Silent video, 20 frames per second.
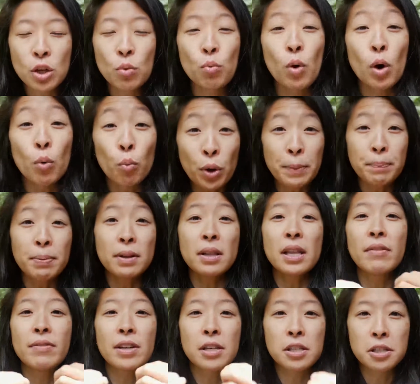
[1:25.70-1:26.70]
what we
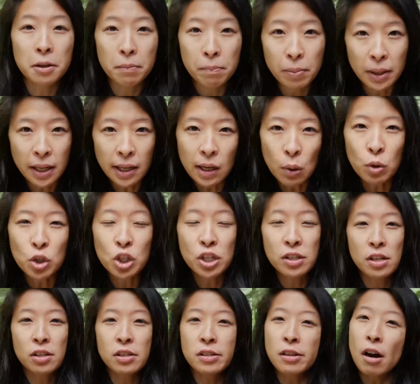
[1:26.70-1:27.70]
believe it to be, which
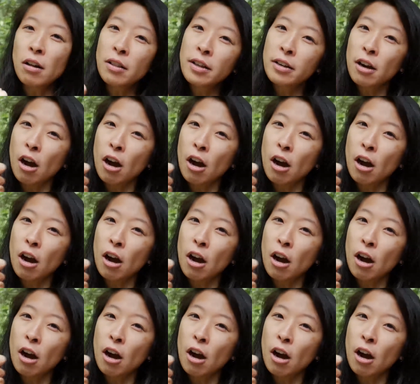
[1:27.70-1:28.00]
is a solid